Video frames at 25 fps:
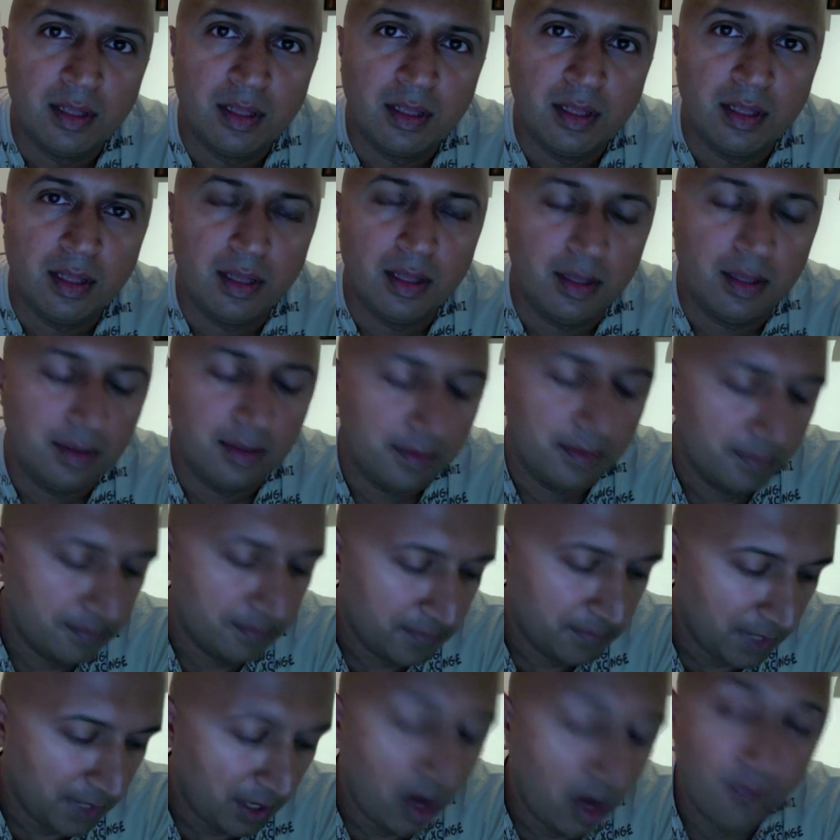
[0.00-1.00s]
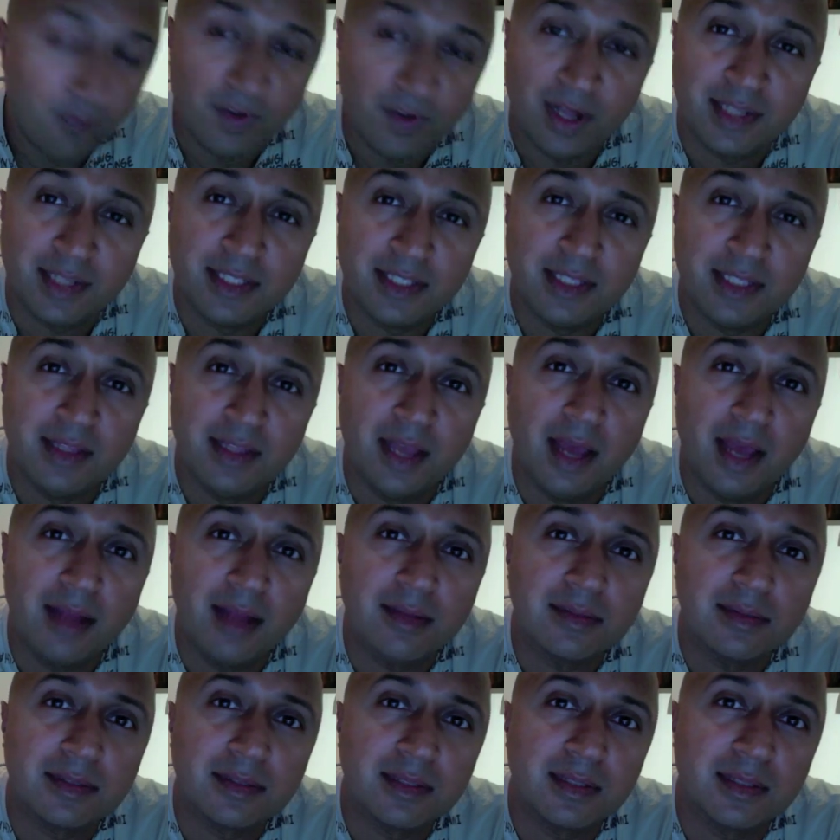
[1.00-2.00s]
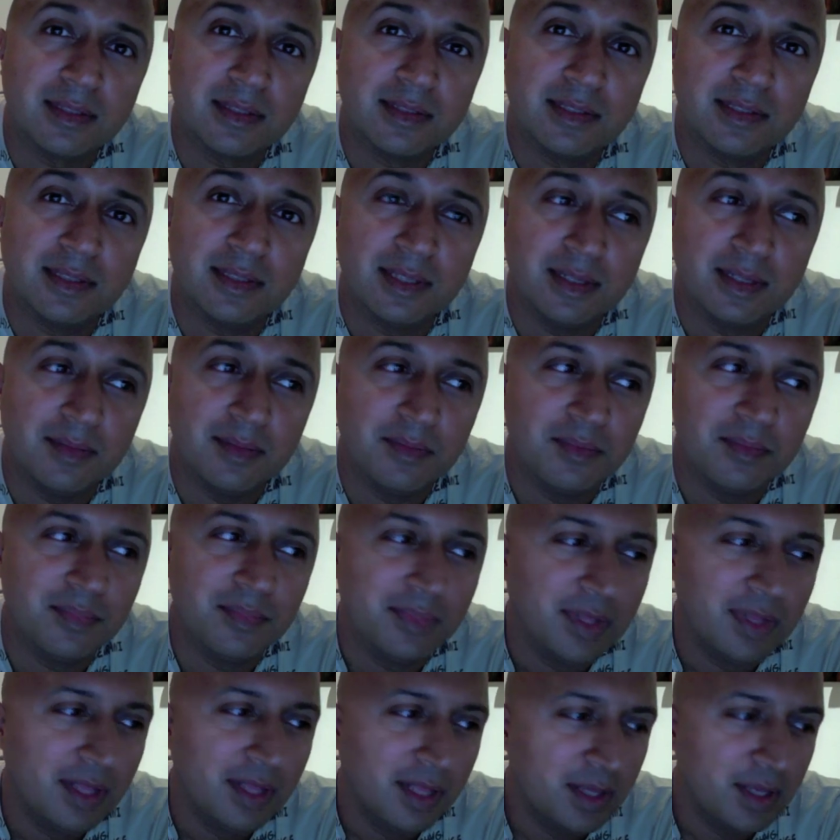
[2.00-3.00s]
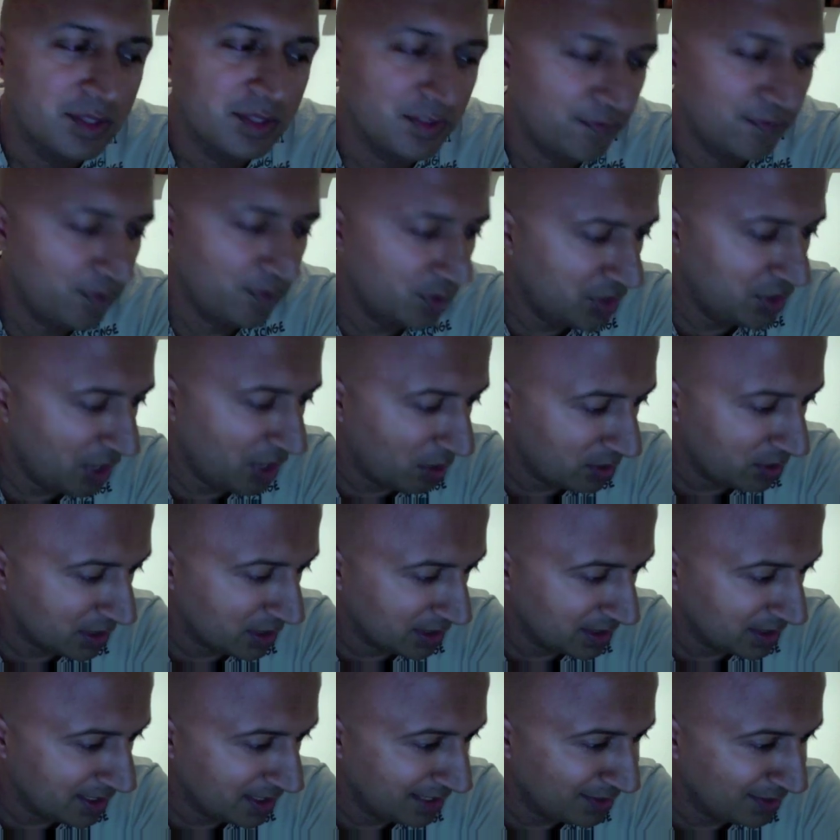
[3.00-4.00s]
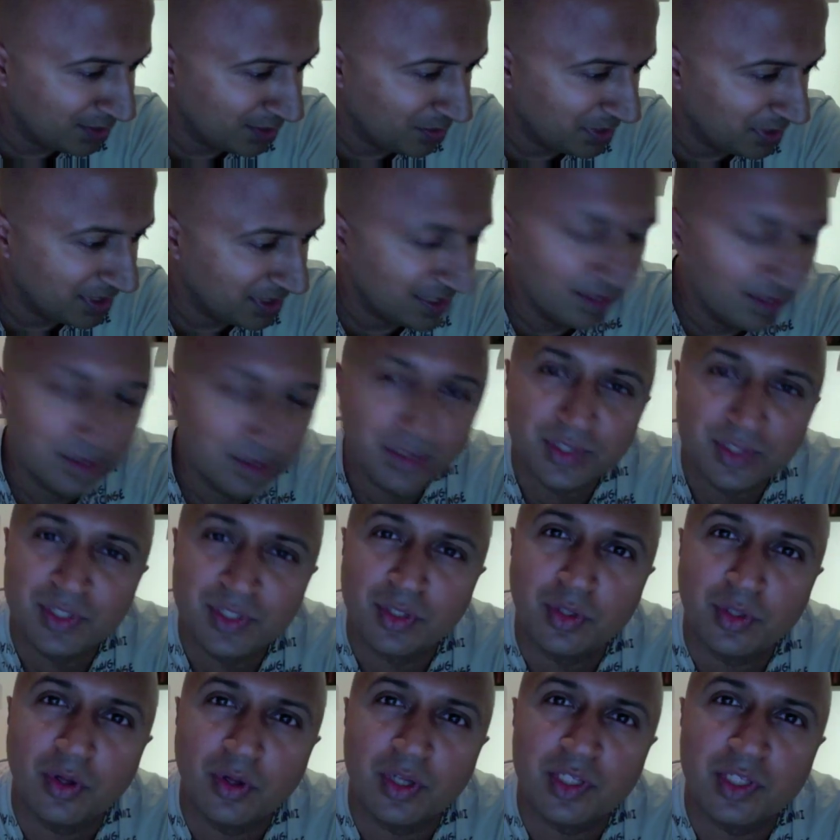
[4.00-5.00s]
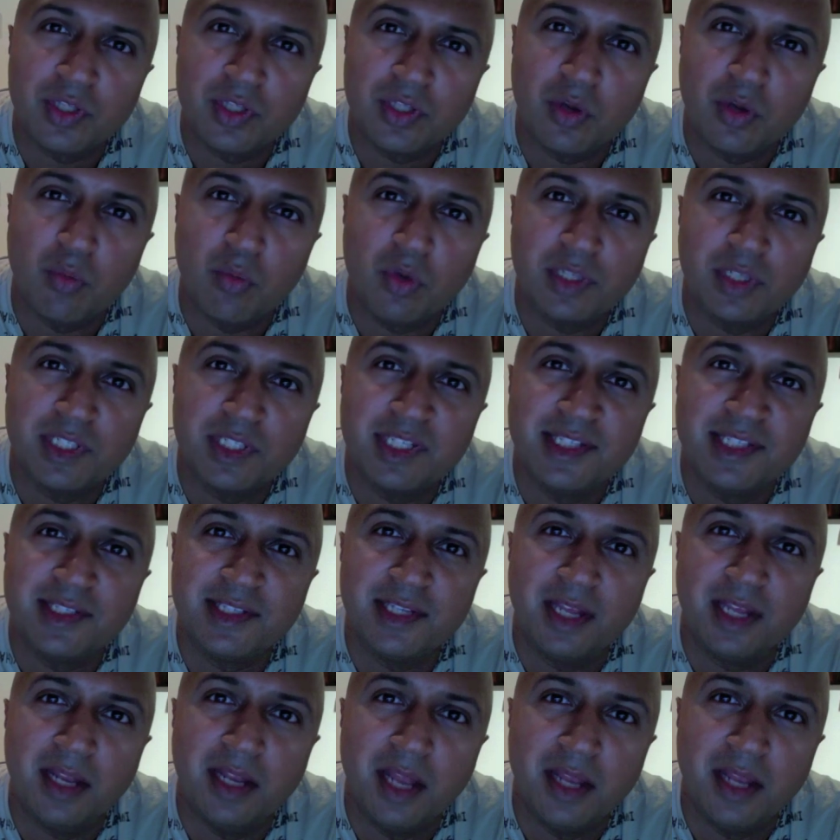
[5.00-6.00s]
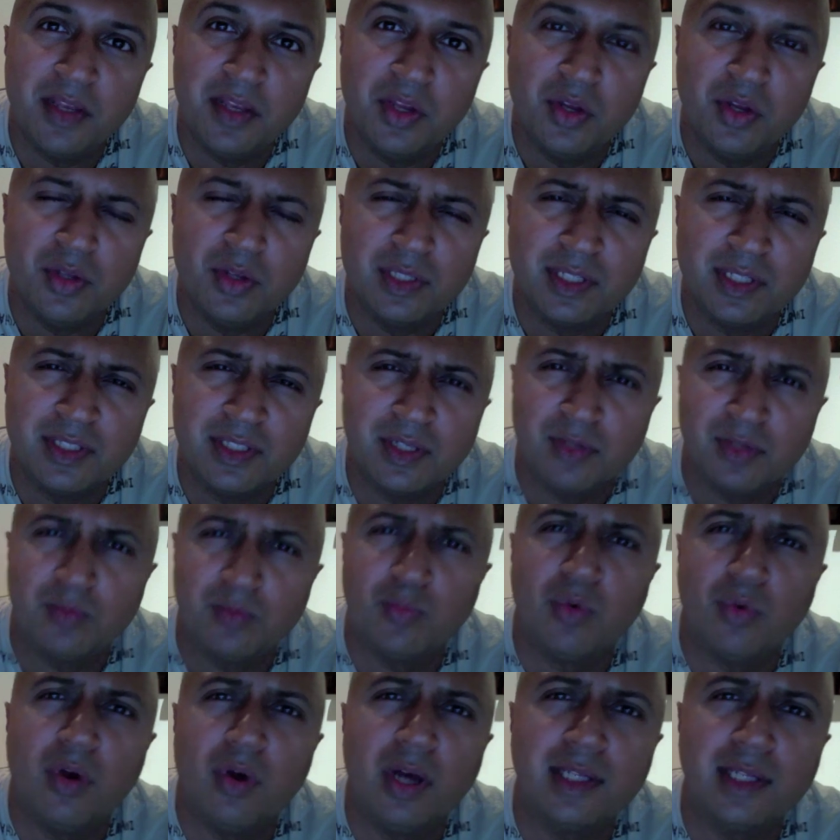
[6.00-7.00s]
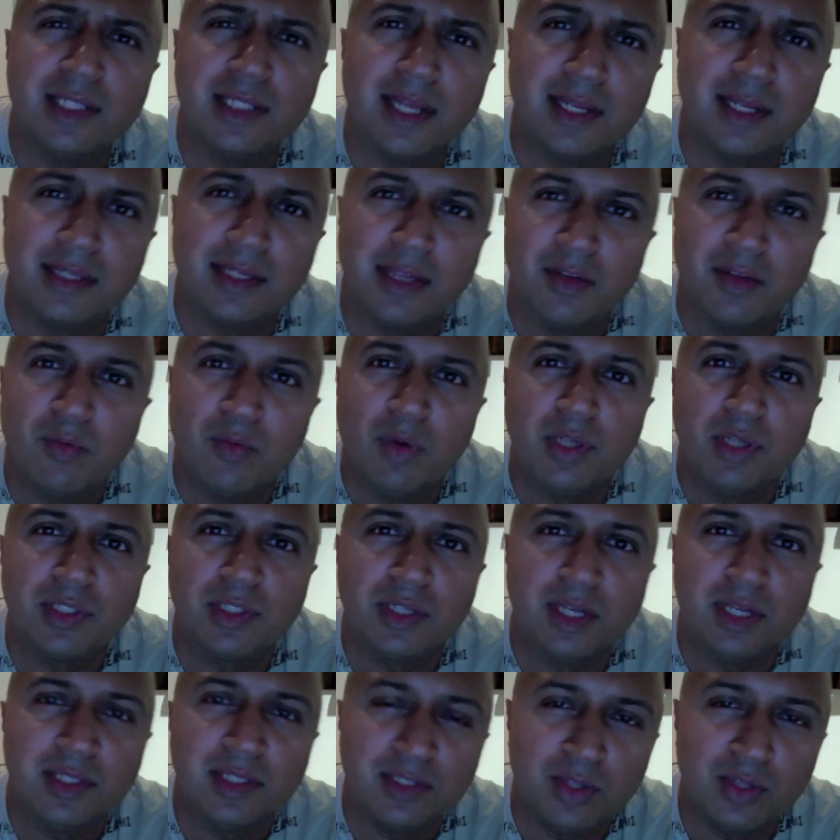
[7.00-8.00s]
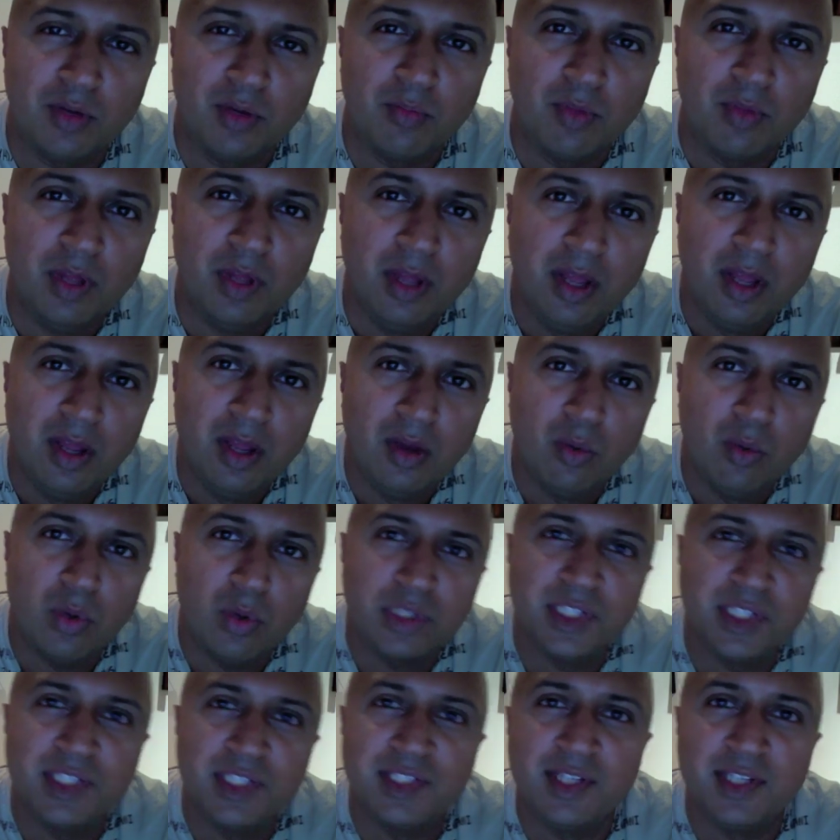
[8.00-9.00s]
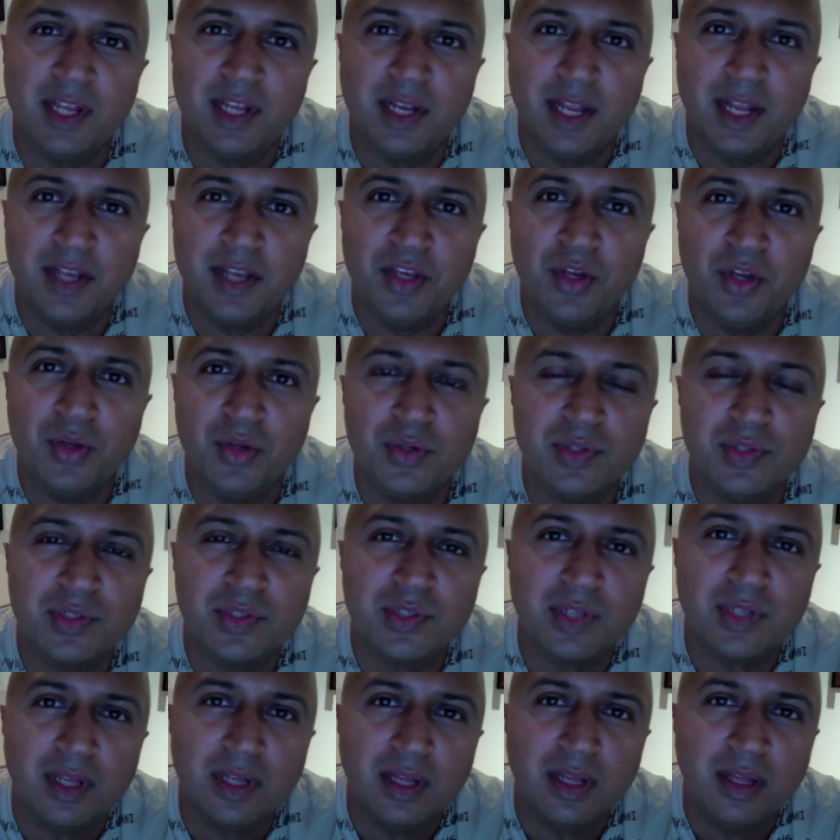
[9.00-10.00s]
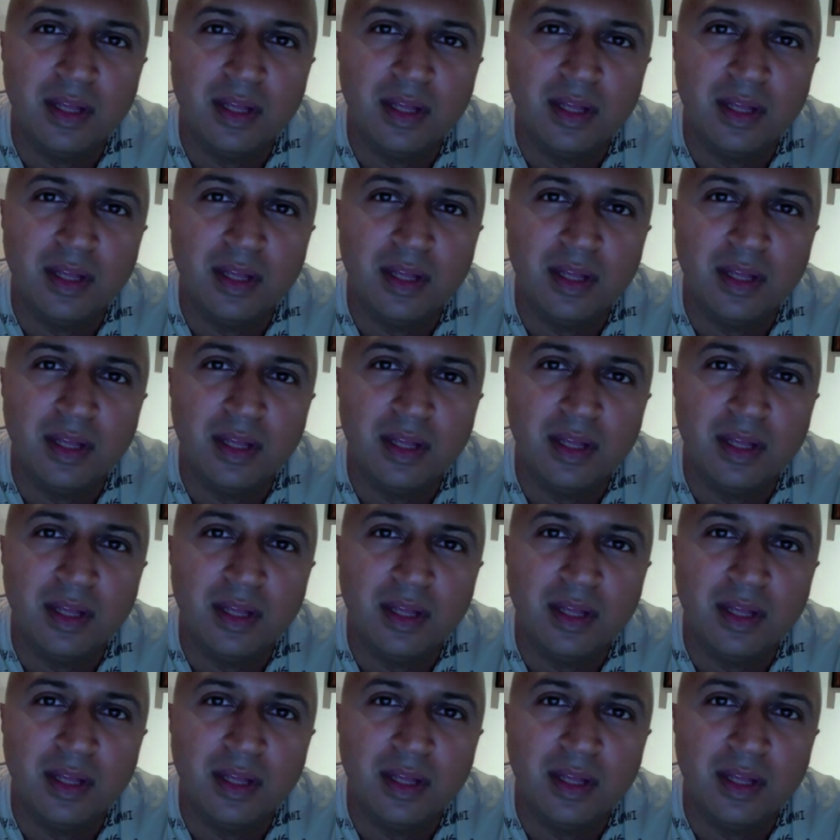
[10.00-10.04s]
and hopefully I did that, because there's a few jokes I said to him. I said, look, you've got to stop watching CNN News. And he said, why is that, Dave? Why should I stop watching CNN News?